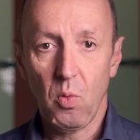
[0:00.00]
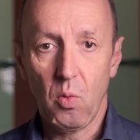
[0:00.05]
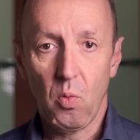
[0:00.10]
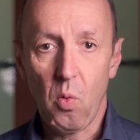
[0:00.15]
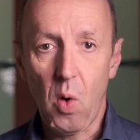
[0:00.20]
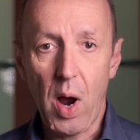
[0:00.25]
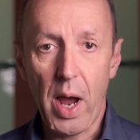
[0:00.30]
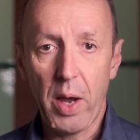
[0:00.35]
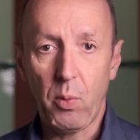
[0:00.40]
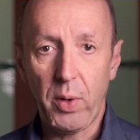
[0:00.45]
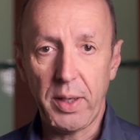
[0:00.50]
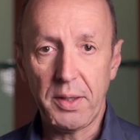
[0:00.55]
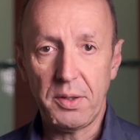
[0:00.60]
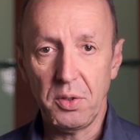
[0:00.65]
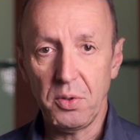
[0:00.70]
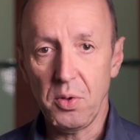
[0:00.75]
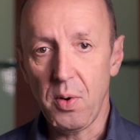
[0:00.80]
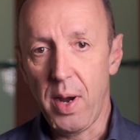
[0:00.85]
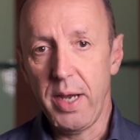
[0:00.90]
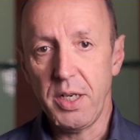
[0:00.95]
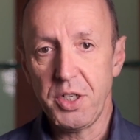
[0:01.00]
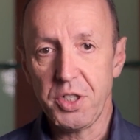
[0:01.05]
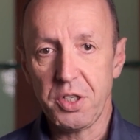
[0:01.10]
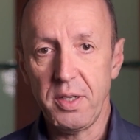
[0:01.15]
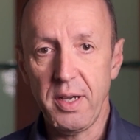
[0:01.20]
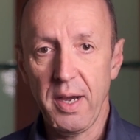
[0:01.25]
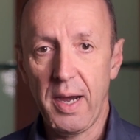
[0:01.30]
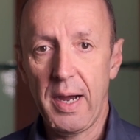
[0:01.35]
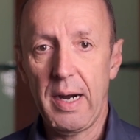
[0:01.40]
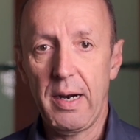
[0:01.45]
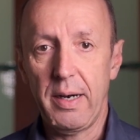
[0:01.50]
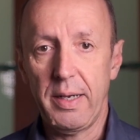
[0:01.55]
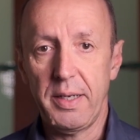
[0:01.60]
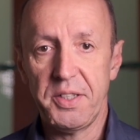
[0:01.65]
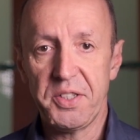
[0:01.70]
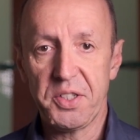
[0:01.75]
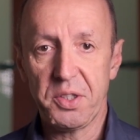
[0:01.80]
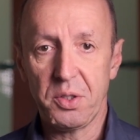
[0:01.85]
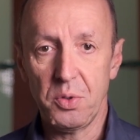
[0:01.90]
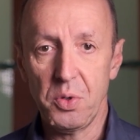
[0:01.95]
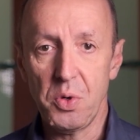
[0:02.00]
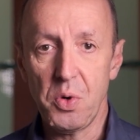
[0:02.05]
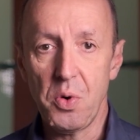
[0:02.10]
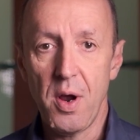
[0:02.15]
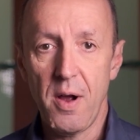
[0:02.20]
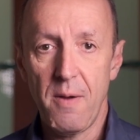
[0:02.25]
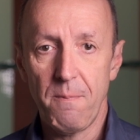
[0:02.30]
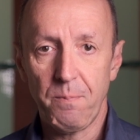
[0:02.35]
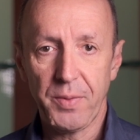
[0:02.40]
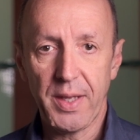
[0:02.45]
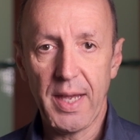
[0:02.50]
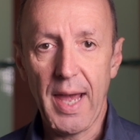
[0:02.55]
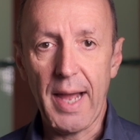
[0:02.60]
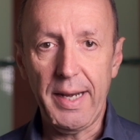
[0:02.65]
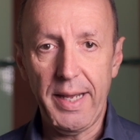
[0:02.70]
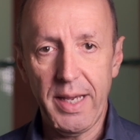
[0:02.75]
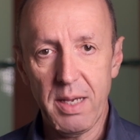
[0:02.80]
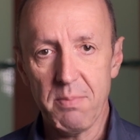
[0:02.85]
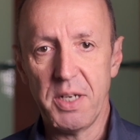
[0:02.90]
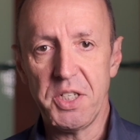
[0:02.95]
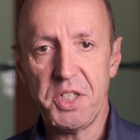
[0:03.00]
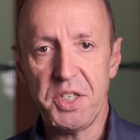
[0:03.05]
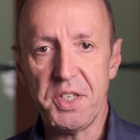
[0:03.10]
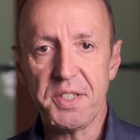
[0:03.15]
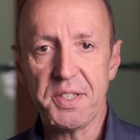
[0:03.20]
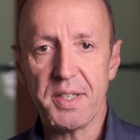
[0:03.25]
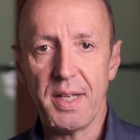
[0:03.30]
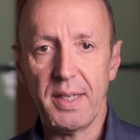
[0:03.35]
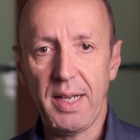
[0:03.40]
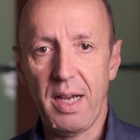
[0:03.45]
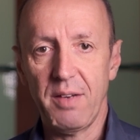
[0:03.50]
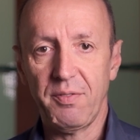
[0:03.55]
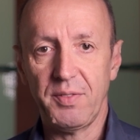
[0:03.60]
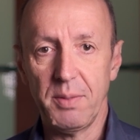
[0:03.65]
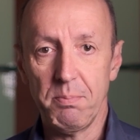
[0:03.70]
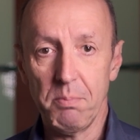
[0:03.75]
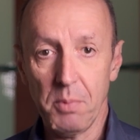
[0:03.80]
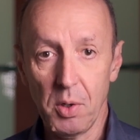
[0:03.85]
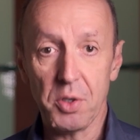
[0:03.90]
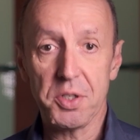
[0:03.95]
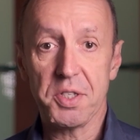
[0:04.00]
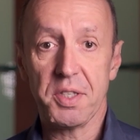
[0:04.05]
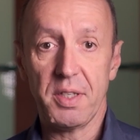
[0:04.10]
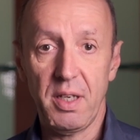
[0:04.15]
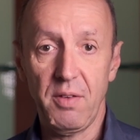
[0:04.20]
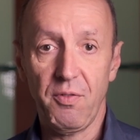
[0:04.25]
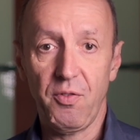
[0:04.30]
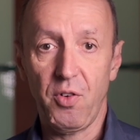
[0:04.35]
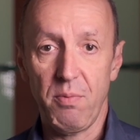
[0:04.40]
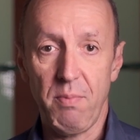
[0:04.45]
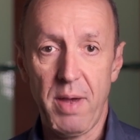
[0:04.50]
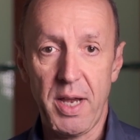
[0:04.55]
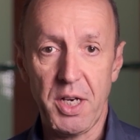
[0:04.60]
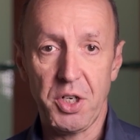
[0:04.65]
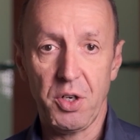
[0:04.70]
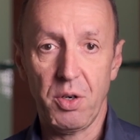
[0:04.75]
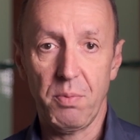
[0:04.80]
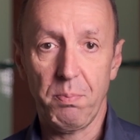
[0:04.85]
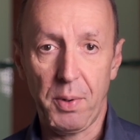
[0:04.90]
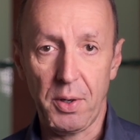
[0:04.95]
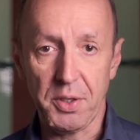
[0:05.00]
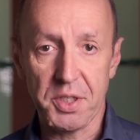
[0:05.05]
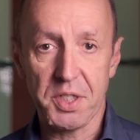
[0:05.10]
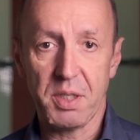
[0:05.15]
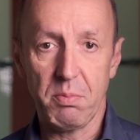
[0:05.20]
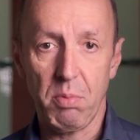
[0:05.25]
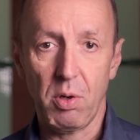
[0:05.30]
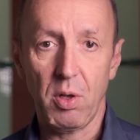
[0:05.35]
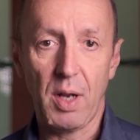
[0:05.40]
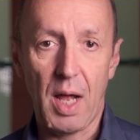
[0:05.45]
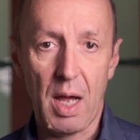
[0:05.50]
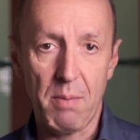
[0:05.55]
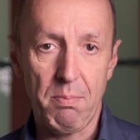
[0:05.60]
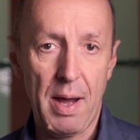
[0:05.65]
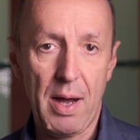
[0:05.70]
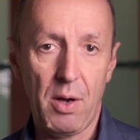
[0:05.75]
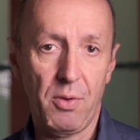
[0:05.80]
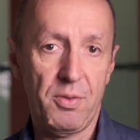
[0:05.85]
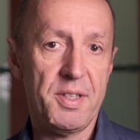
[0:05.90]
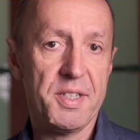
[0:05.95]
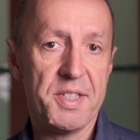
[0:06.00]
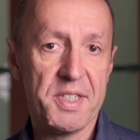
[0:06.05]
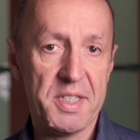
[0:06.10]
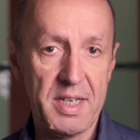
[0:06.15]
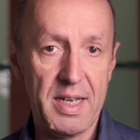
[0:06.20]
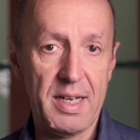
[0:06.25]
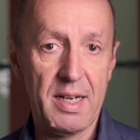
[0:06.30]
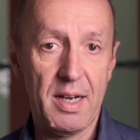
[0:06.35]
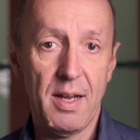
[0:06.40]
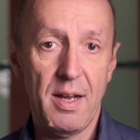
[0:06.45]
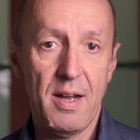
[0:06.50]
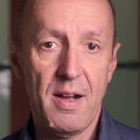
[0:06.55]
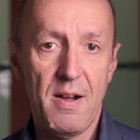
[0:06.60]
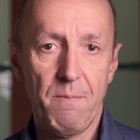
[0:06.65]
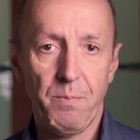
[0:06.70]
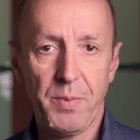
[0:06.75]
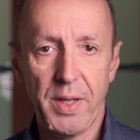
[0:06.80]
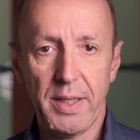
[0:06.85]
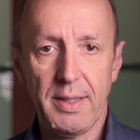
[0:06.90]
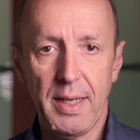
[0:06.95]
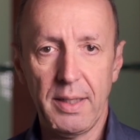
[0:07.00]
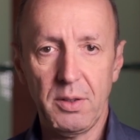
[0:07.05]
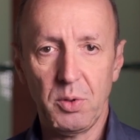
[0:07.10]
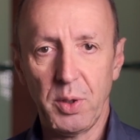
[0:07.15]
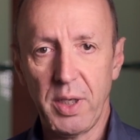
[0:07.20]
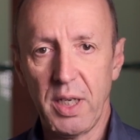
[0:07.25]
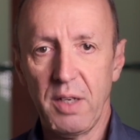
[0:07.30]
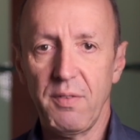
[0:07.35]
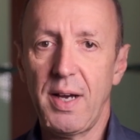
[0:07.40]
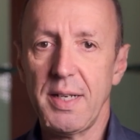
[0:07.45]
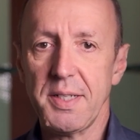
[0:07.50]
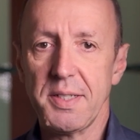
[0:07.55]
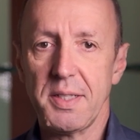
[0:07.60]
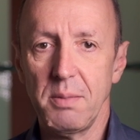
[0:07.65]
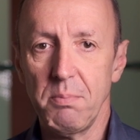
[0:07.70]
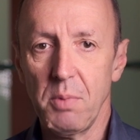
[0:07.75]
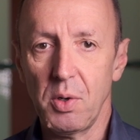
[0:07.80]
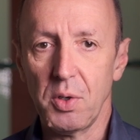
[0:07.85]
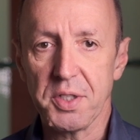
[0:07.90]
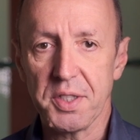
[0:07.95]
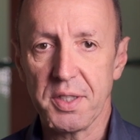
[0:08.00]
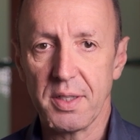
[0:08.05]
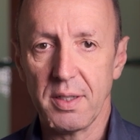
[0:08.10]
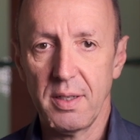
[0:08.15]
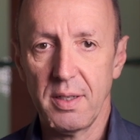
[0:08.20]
why we do HDR is to get images that have the most information possible about the scene and then to give us the most